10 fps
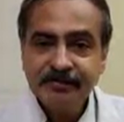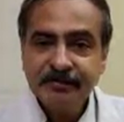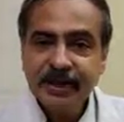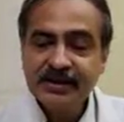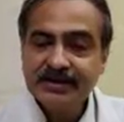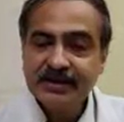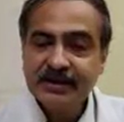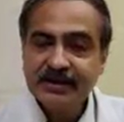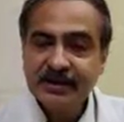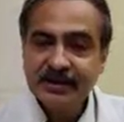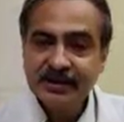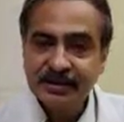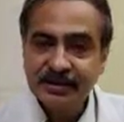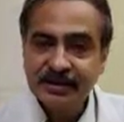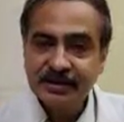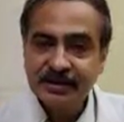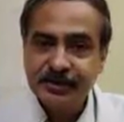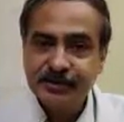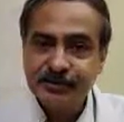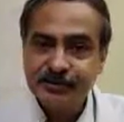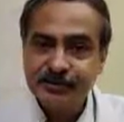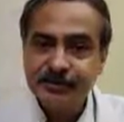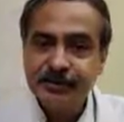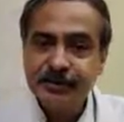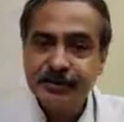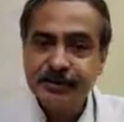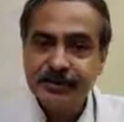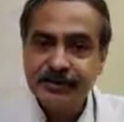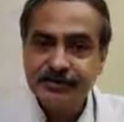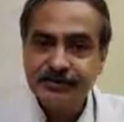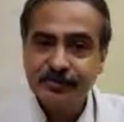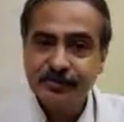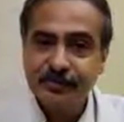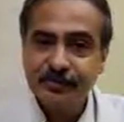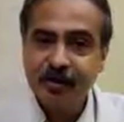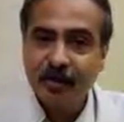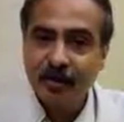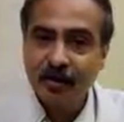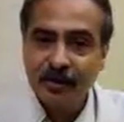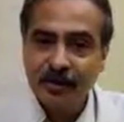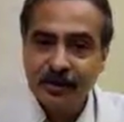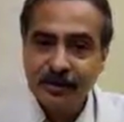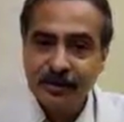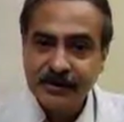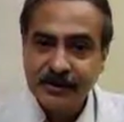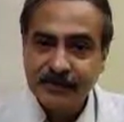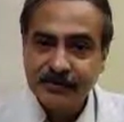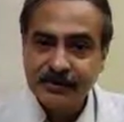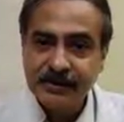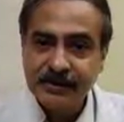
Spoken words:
by single cut technique is useful in exposure of the capsule,